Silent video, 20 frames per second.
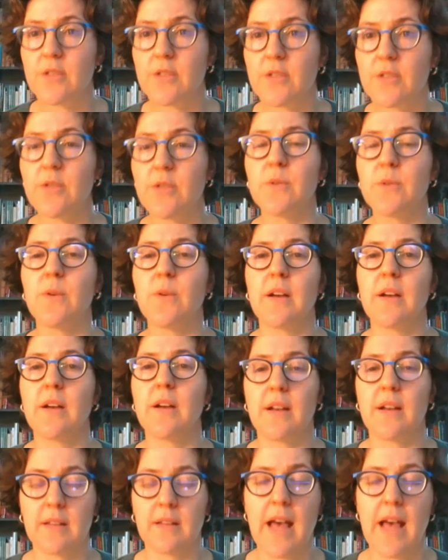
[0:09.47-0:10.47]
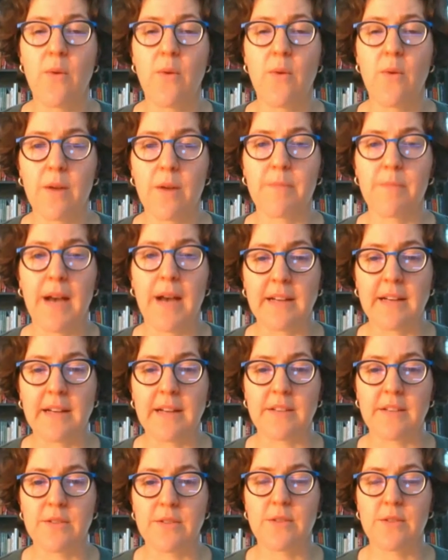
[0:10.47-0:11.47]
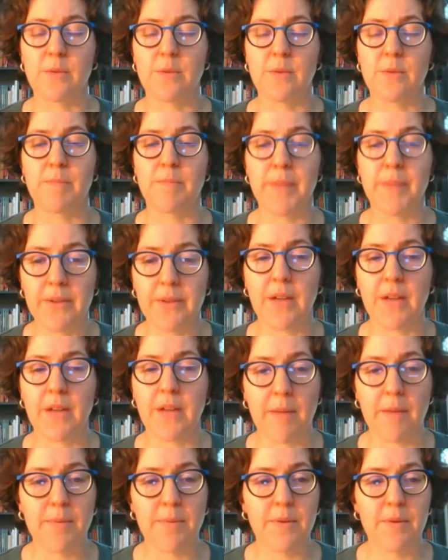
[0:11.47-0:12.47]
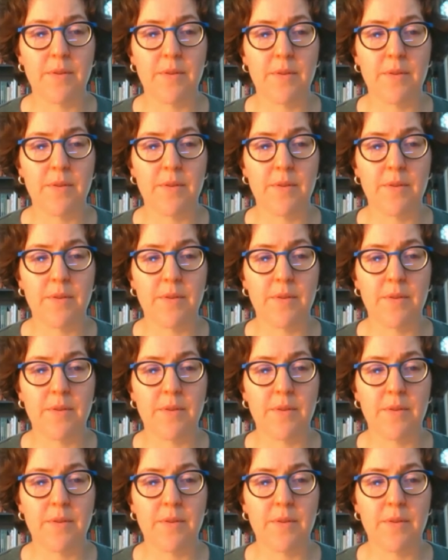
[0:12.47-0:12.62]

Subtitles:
to allow our bodies to build up